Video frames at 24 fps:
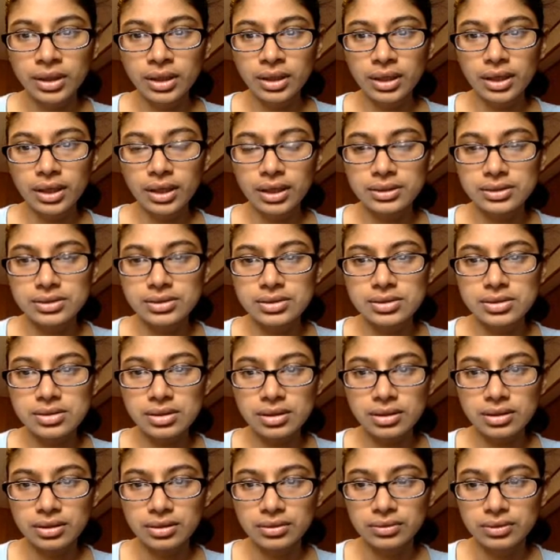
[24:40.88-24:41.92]
And
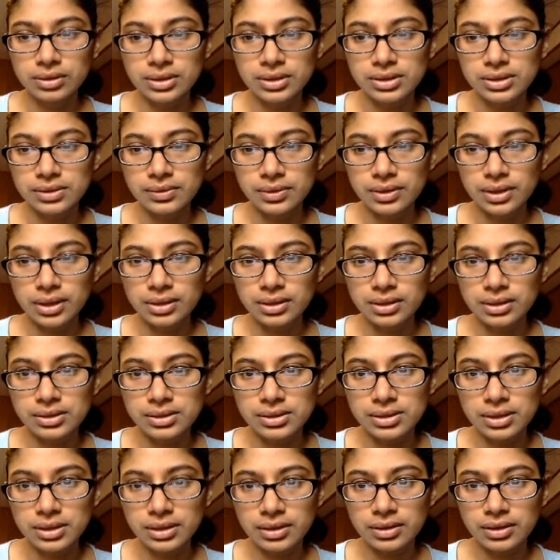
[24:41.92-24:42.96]
so, let's see what that looks like.